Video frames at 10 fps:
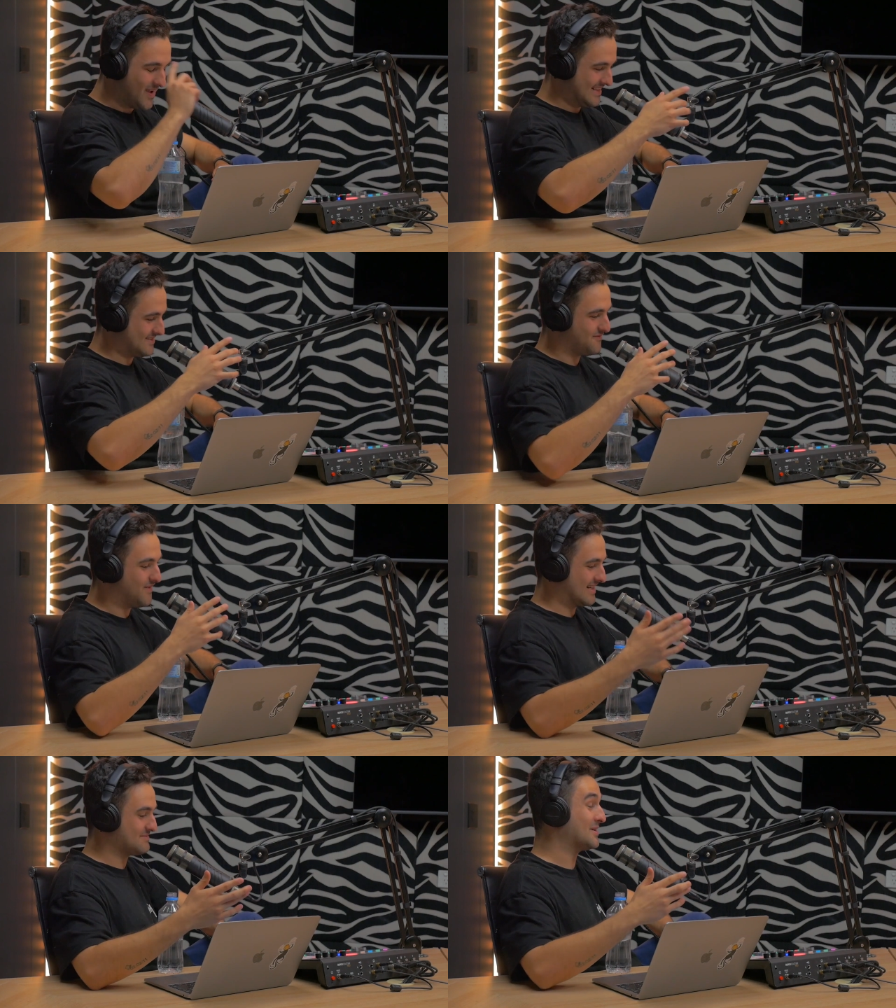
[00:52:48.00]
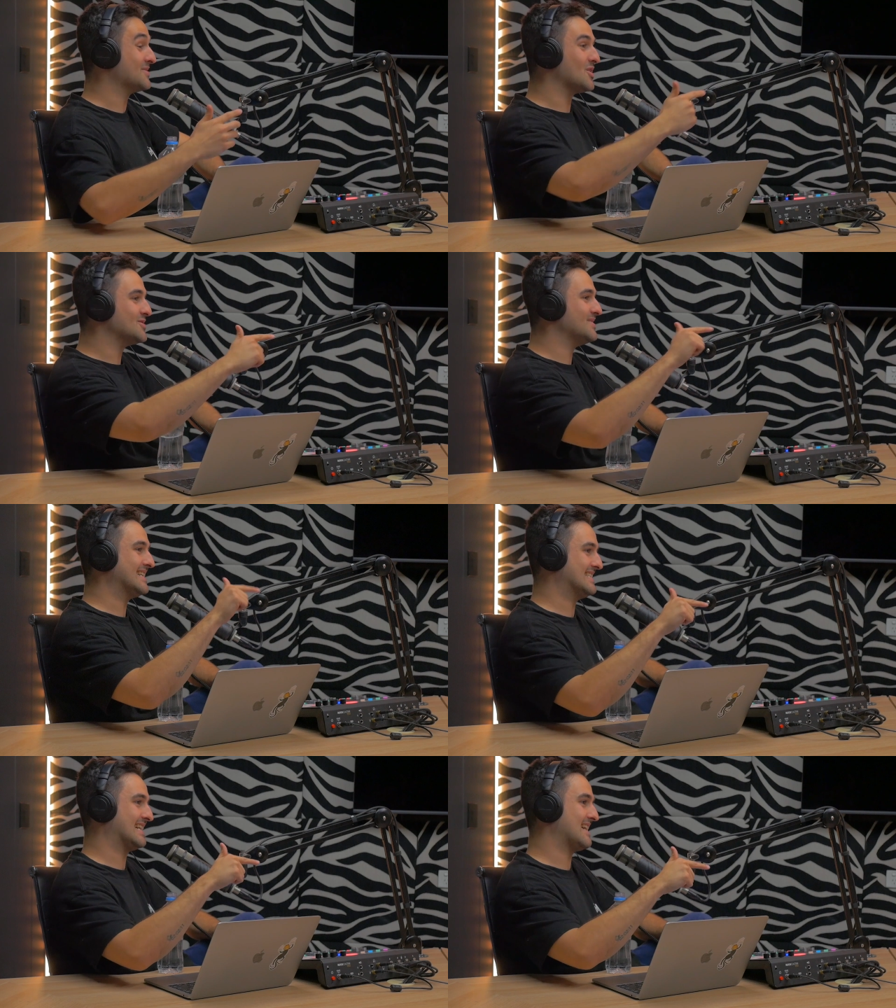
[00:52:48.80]
It's fucked, because I do the
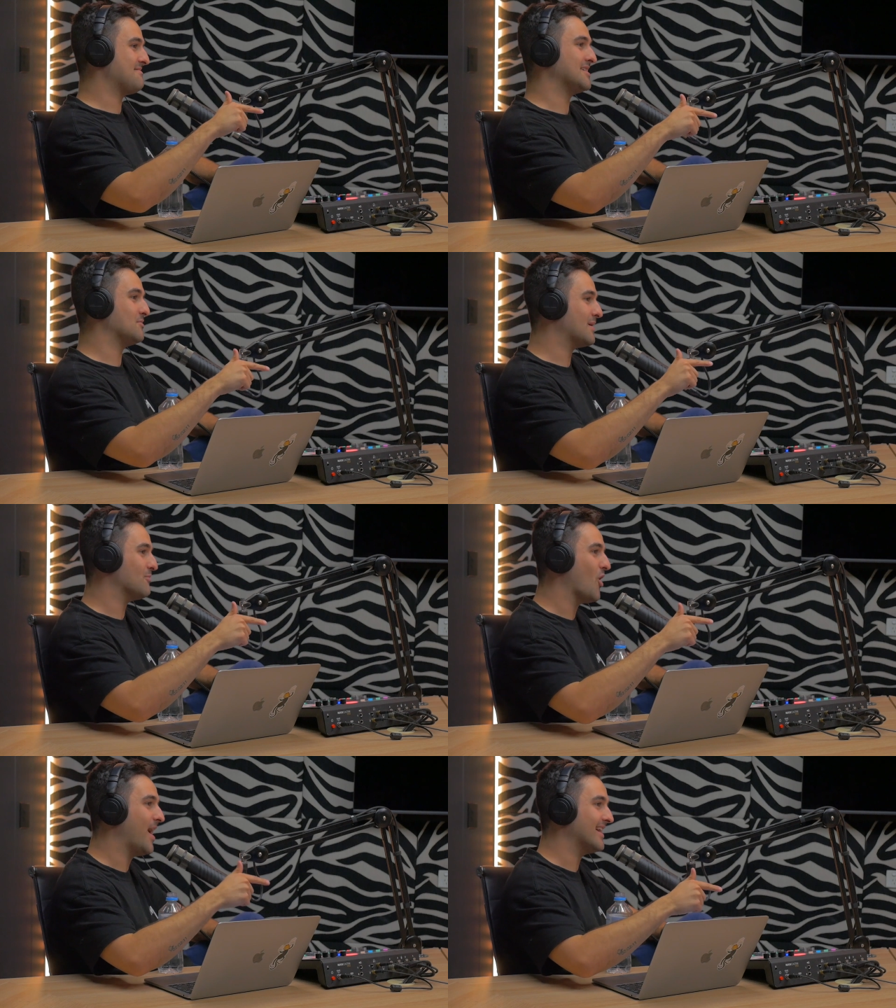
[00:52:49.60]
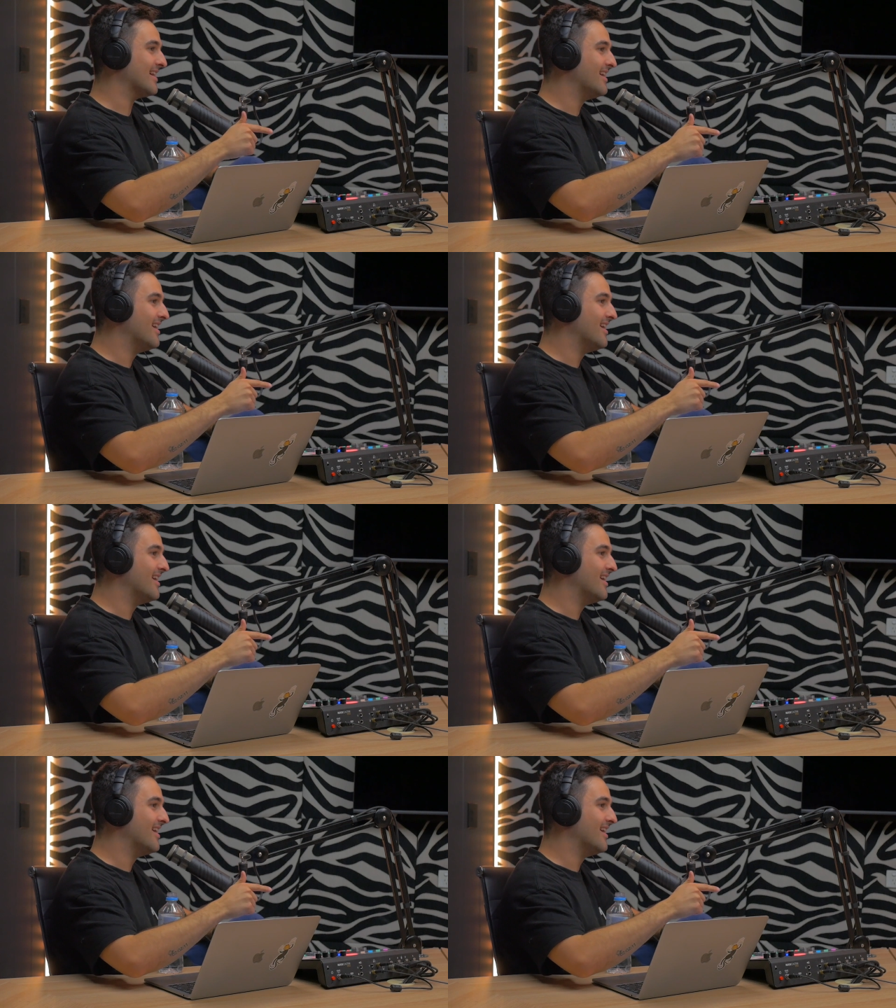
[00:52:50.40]
exact same thing when I'm writing.